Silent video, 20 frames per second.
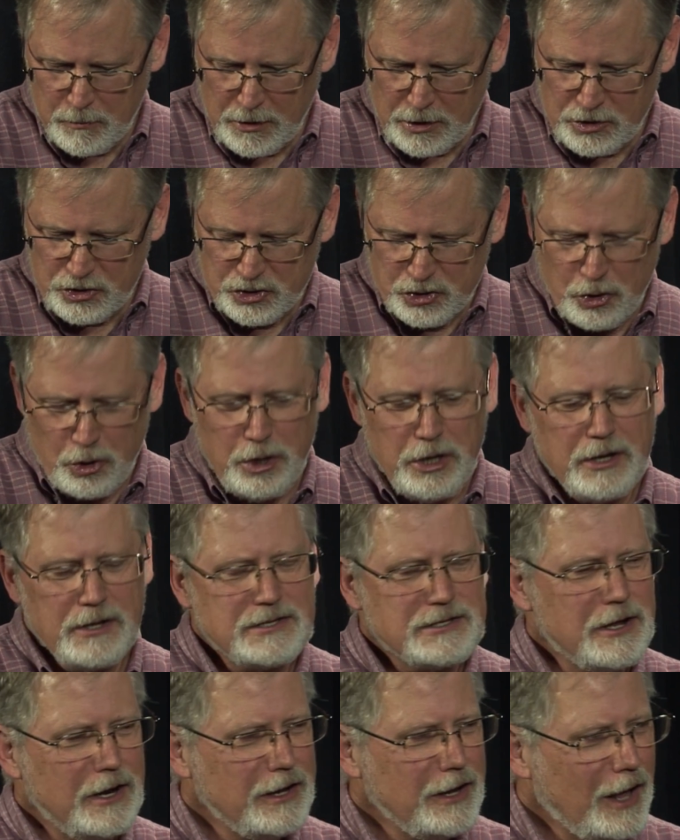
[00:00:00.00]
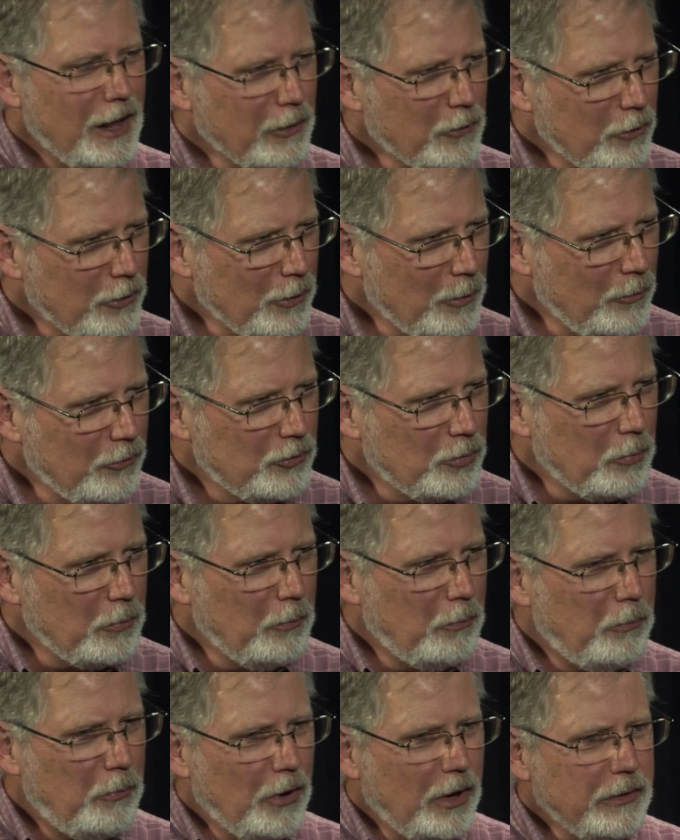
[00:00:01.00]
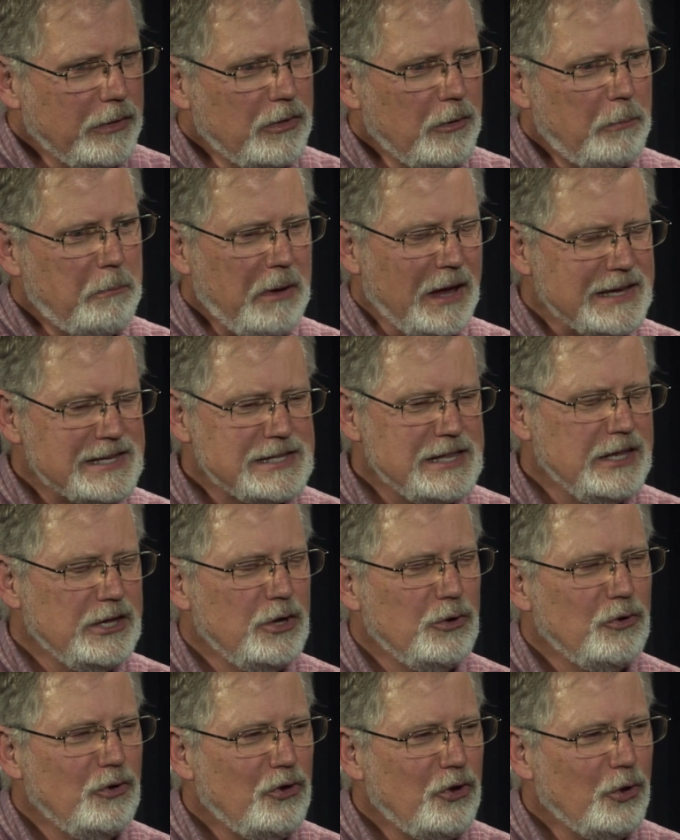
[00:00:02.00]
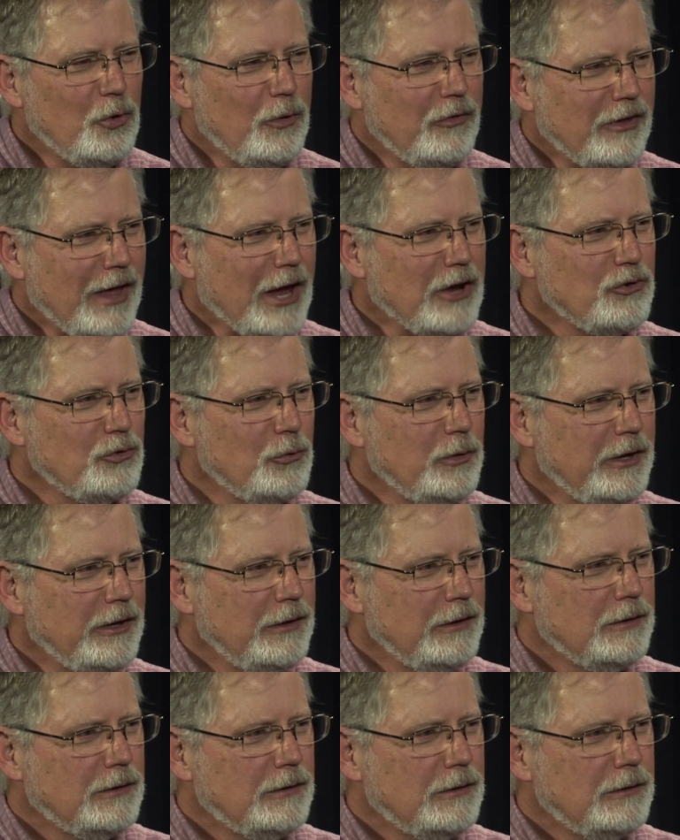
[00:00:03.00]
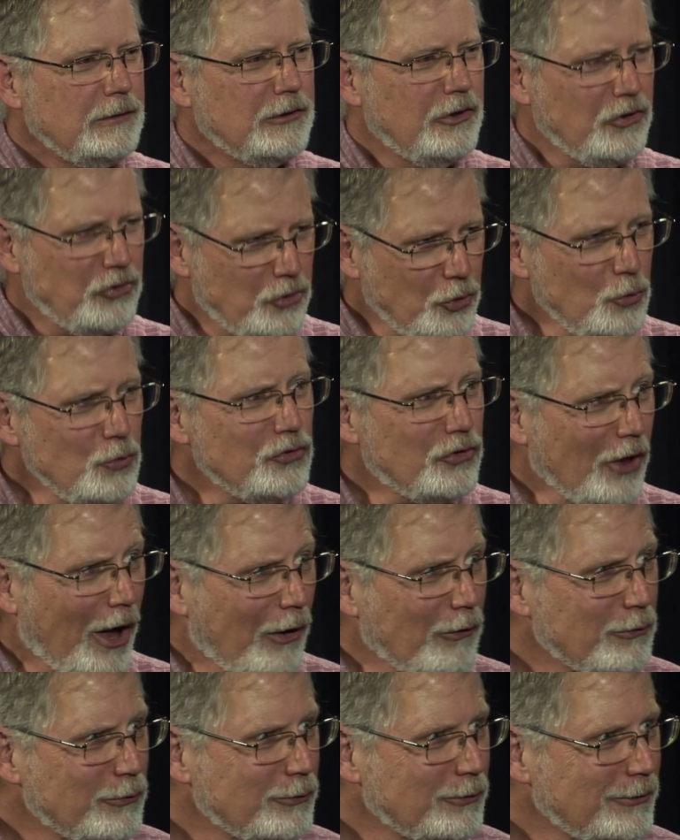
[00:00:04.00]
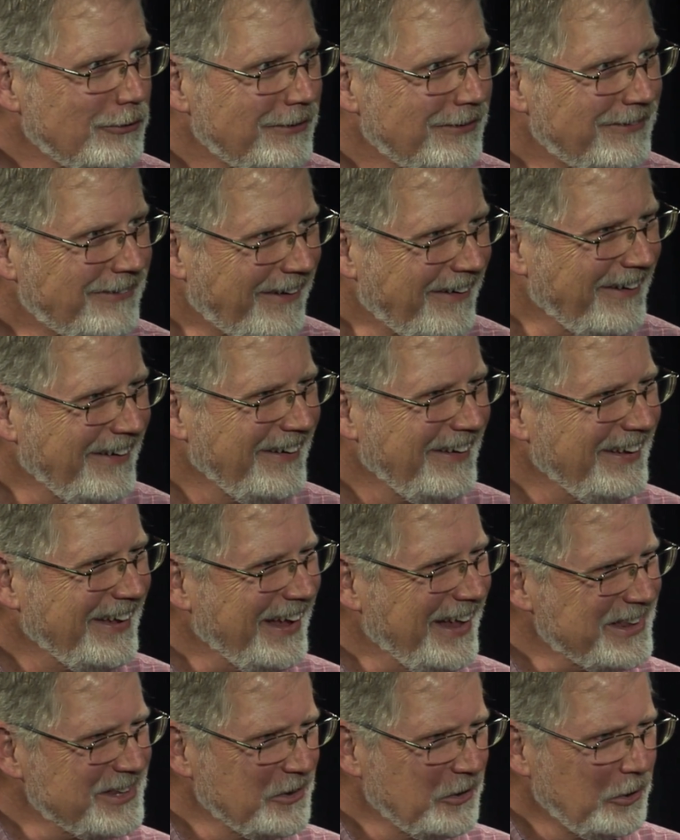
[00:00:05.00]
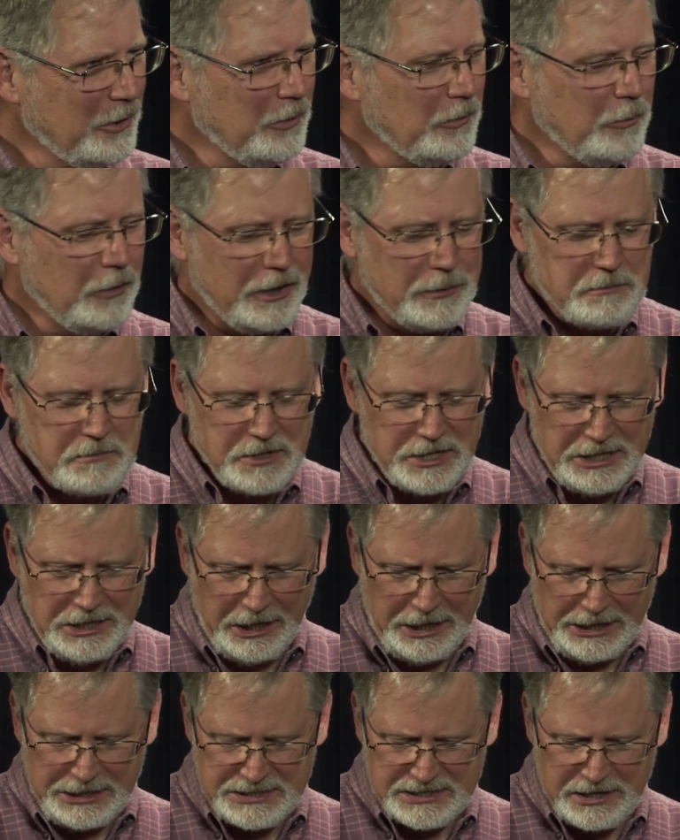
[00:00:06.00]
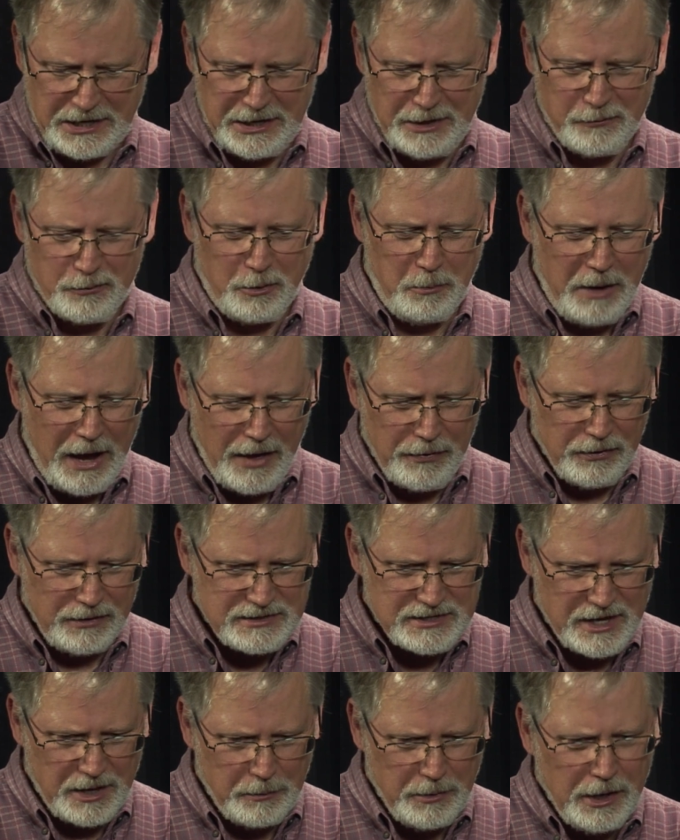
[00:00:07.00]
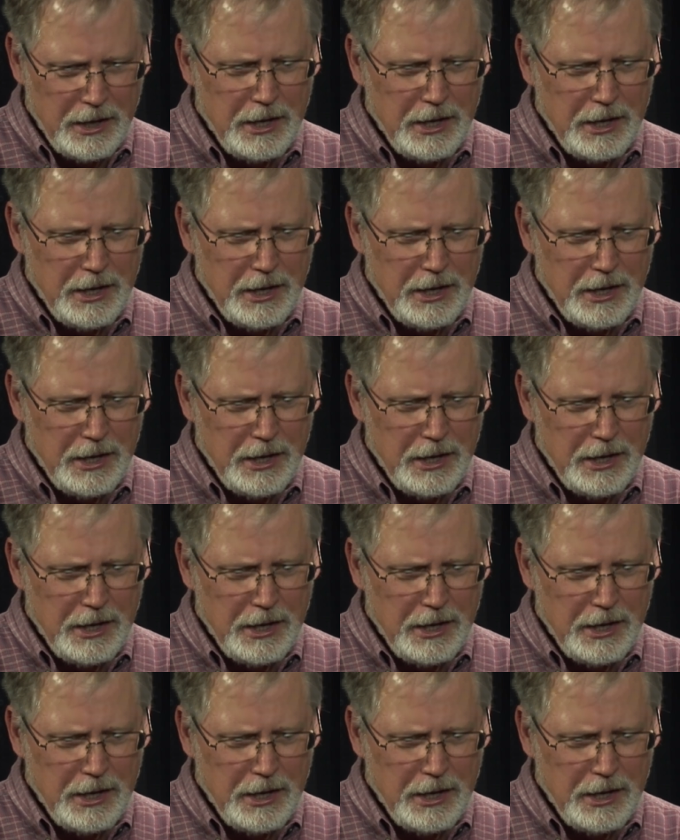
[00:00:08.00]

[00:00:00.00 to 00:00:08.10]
sure, you can study algorithms, but the best thing you can do is actually to do stuff, right? It's a little bit like studying for a math exam.